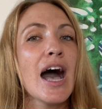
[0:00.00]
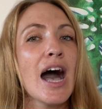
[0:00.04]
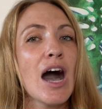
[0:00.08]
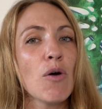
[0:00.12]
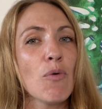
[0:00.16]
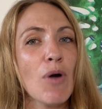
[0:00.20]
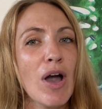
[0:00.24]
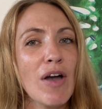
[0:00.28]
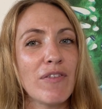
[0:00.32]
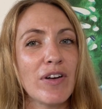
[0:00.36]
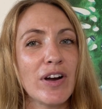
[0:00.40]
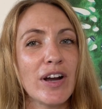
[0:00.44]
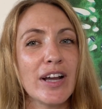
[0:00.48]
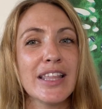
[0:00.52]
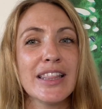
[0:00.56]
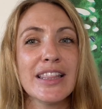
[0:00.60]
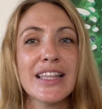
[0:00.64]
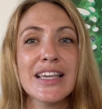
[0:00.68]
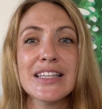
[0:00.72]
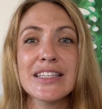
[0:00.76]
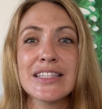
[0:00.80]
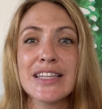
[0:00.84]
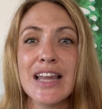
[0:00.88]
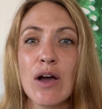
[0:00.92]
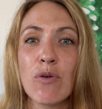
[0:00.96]
However,
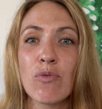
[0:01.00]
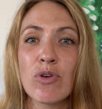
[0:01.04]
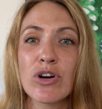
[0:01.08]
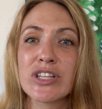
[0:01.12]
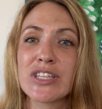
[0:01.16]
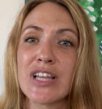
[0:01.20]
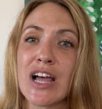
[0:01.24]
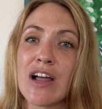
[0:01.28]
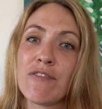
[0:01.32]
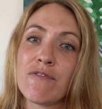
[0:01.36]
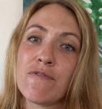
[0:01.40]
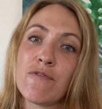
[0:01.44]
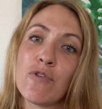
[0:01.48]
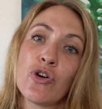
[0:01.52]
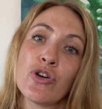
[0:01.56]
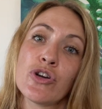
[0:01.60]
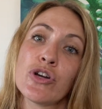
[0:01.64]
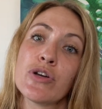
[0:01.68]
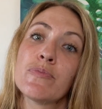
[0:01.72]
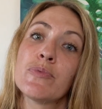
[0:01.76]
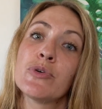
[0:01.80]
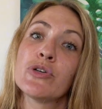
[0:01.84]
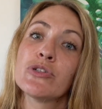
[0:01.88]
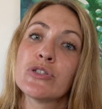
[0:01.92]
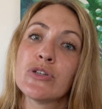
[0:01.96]
these networks are
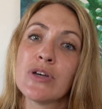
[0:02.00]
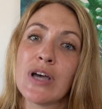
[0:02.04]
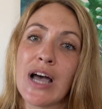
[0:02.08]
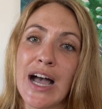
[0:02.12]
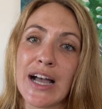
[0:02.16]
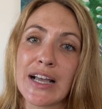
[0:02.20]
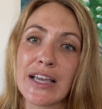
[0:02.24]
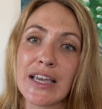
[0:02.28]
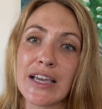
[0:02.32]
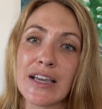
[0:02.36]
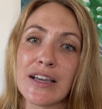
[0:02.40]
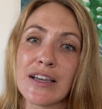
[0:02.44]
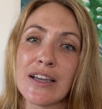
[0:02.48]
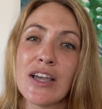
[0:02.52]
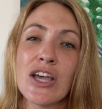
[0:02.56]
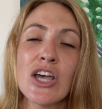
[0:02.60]
vulnerable to hacking,